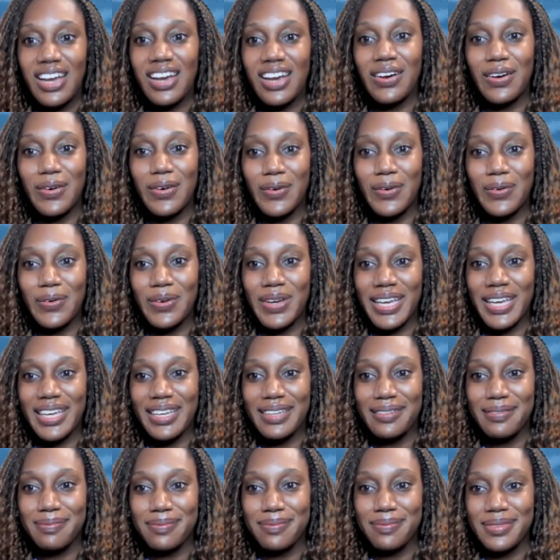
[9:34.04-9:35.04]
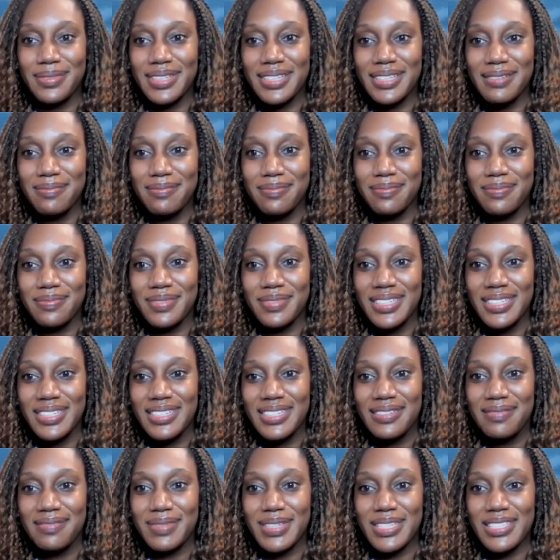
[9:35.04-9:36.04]
Oh, okay.
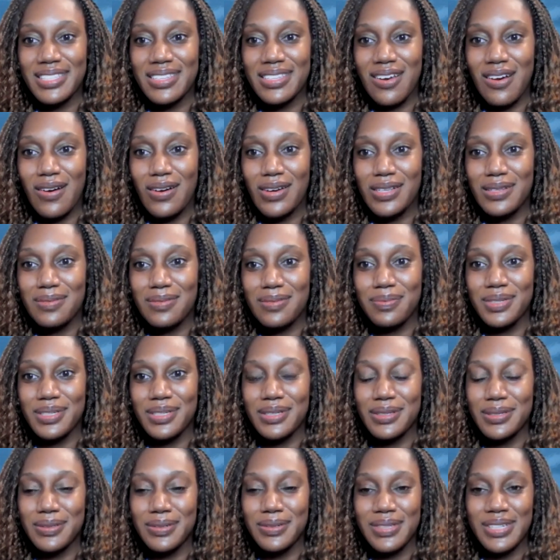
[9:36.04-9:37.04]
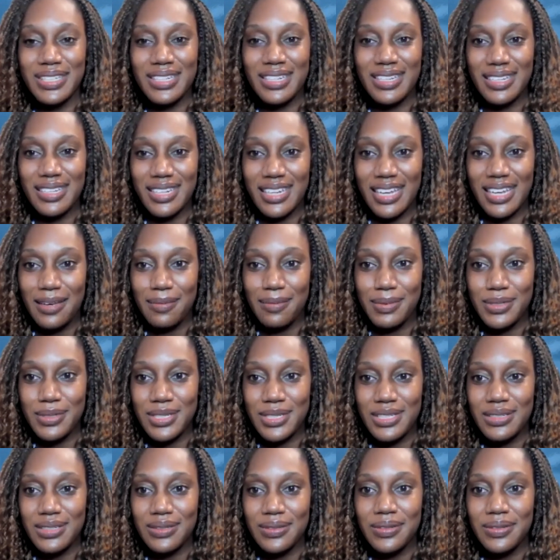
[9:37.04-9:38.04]
Is Hawks Blue, unable
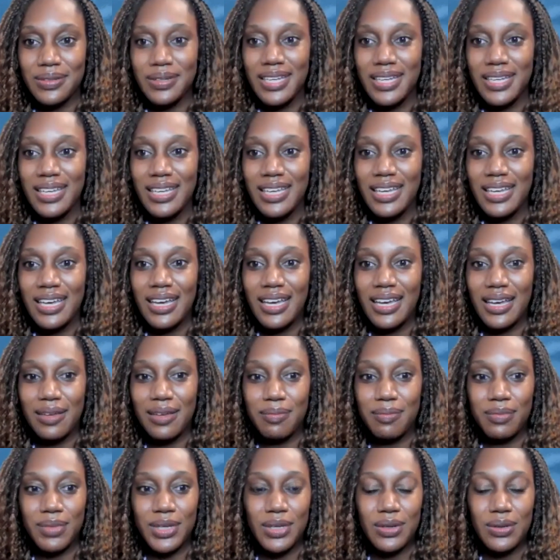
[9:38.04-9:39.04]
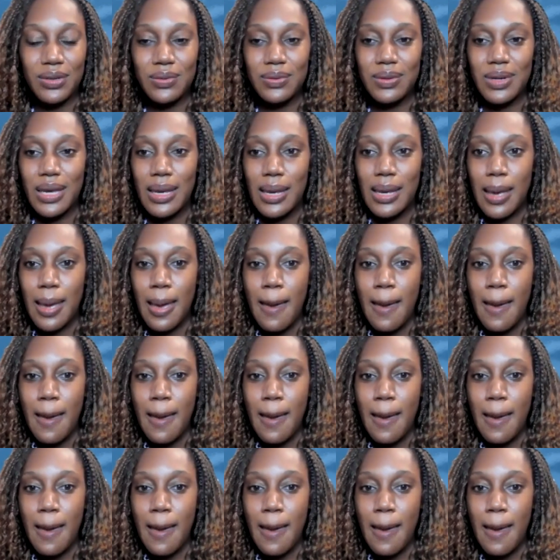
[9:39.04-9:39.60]
to unmute?